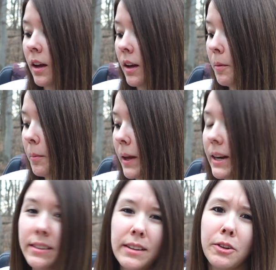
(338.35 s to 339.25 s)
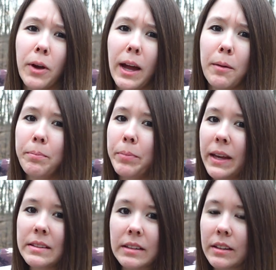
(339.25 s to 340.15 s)
And I did grab
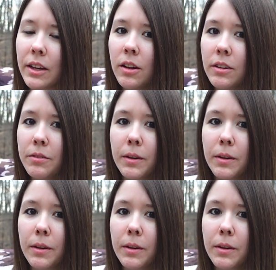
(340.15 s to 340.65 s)
basically all of